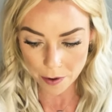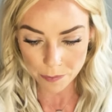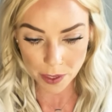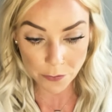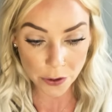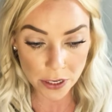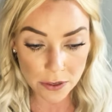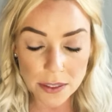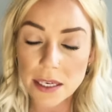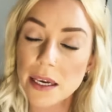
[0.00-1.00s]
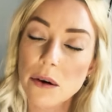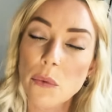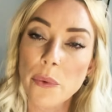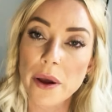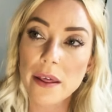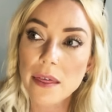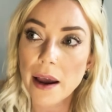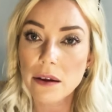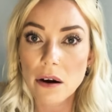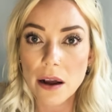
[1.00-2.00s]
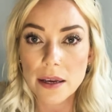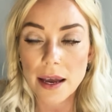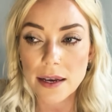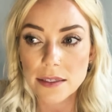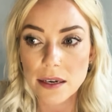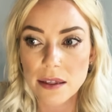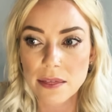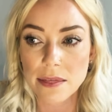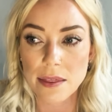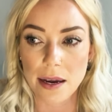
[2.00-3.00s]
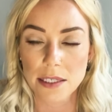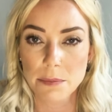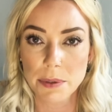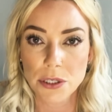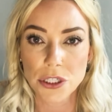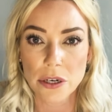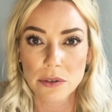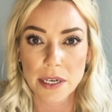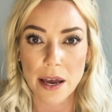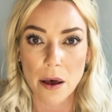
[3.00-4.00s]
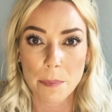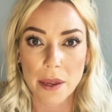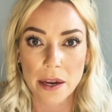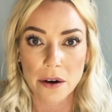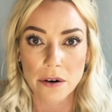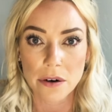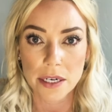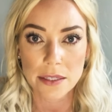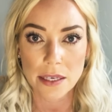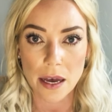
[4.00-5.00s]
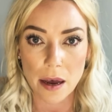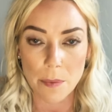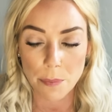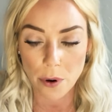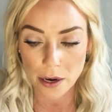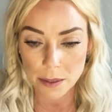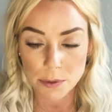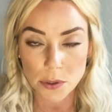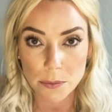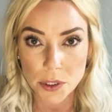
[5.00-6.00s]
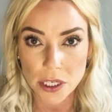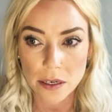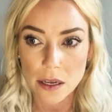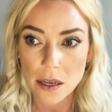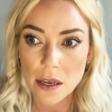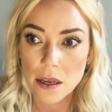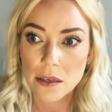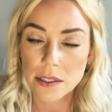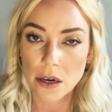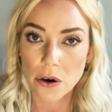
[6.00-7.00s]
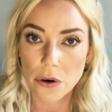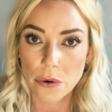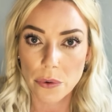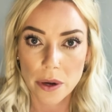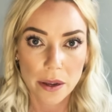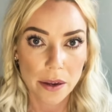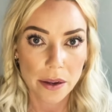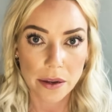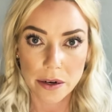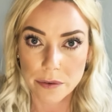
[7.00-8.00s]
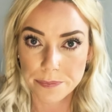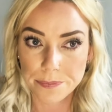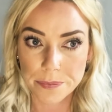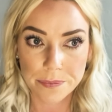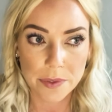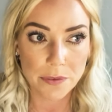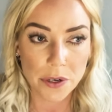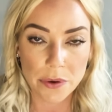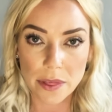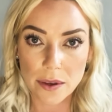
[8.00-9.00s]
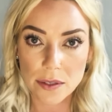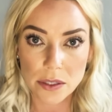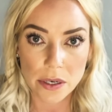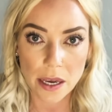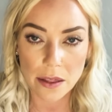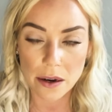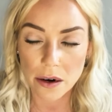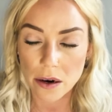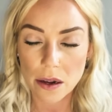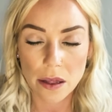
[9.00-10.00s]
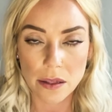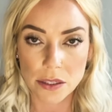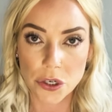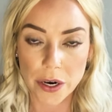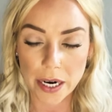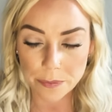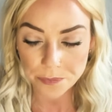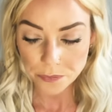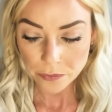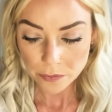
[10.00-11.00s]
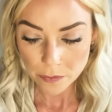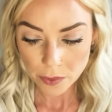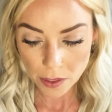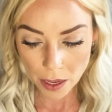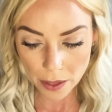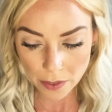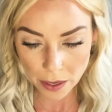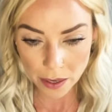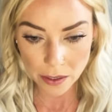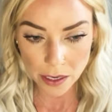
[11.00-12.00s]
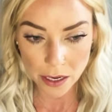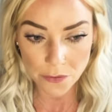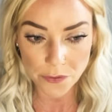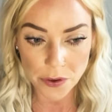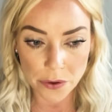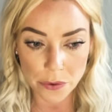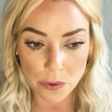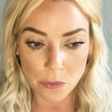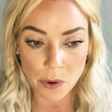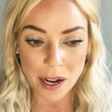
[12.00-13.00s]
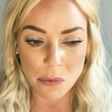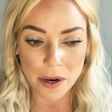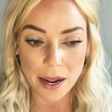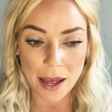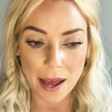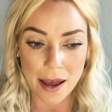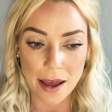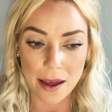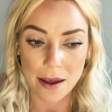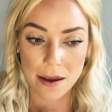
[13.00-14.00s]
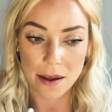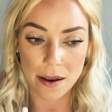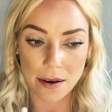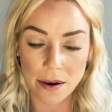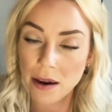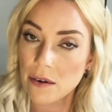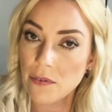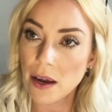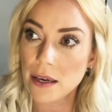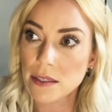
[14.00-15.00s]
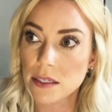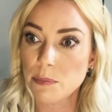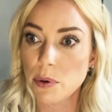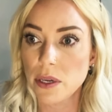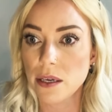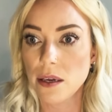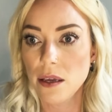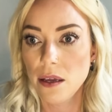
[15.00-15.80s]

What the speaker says: If you're using it with hyaluronic acid, that's been shown to help increase product absorption. So, you know, if you're doing those two together, that's great. And then what I would not advise is putting